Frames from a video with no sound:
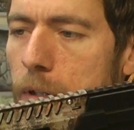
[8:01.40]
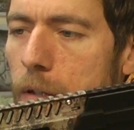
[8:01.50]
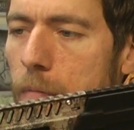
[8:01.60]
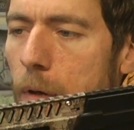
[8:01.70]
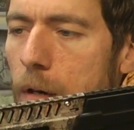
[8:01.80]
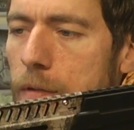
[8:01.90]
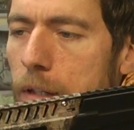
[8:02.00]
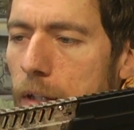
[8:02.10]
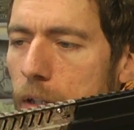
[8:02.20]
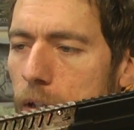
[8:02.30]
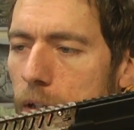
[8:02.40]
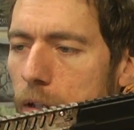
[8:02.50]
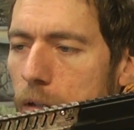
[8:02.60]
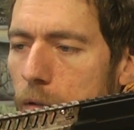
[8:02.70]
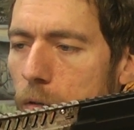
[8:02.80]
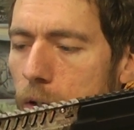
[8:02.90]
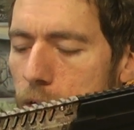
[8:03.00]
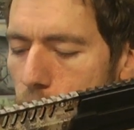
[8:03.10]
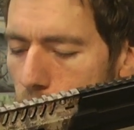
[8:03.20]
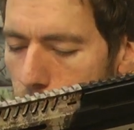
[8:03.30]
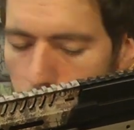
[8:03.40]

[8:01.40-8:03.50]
the mounting hole is for the